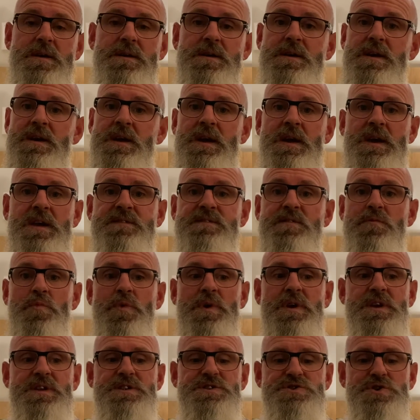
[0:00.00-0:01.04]
It is a
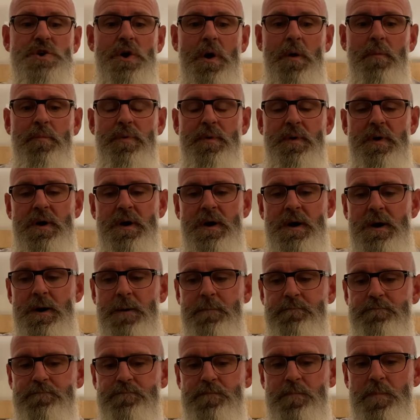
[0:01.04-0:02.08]
weird job.
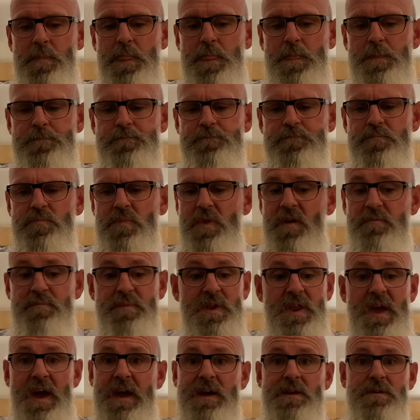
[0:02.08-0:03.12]
I've been
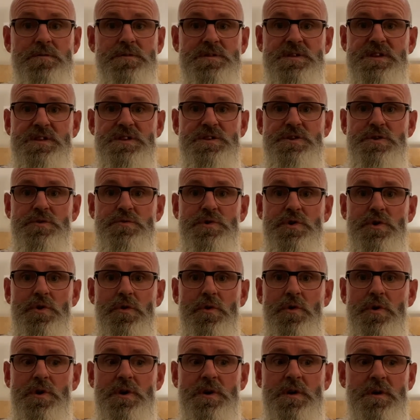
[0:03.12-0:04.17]
heckled in New
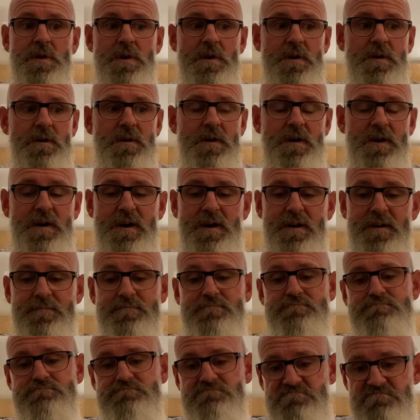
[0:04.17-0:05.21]
York
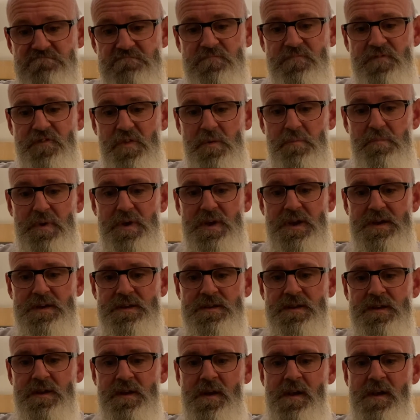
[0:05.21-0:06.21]
for the beard.